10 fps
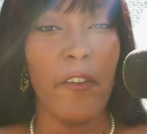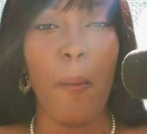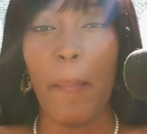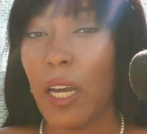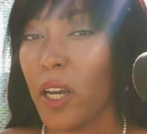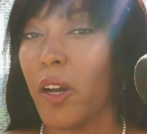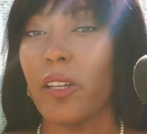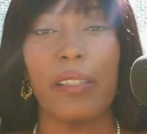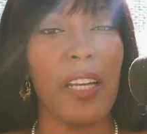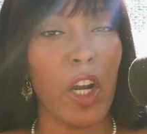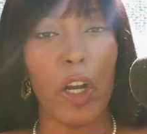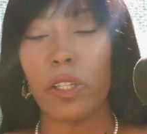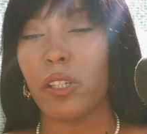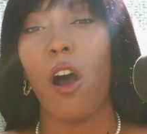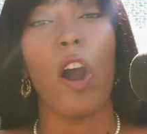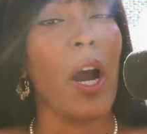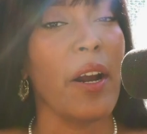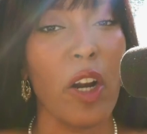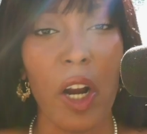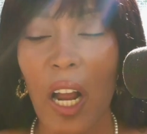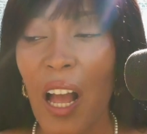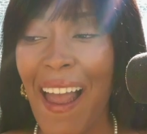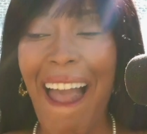filmmaker, singer, songwriter,